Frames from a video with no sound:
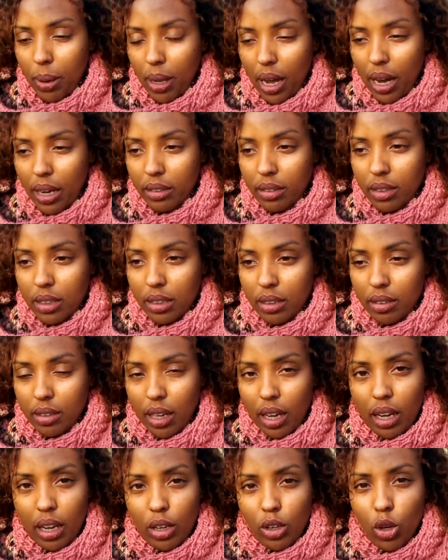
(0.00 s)
plants
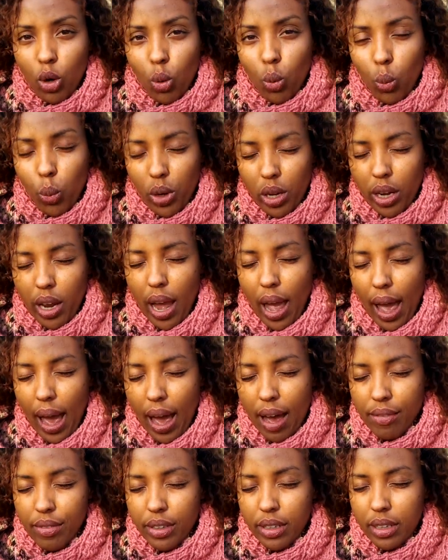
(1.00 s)
contain, we
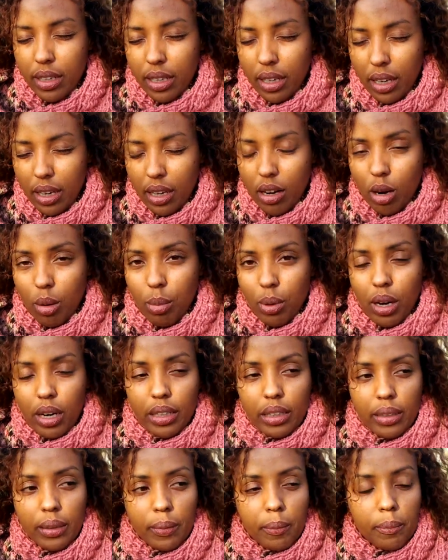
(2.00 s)
have it in our
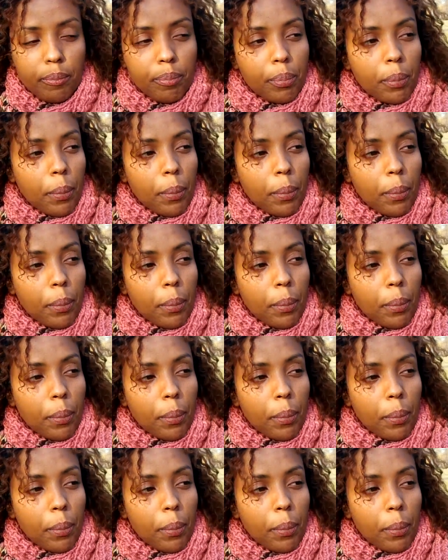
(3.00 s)
body.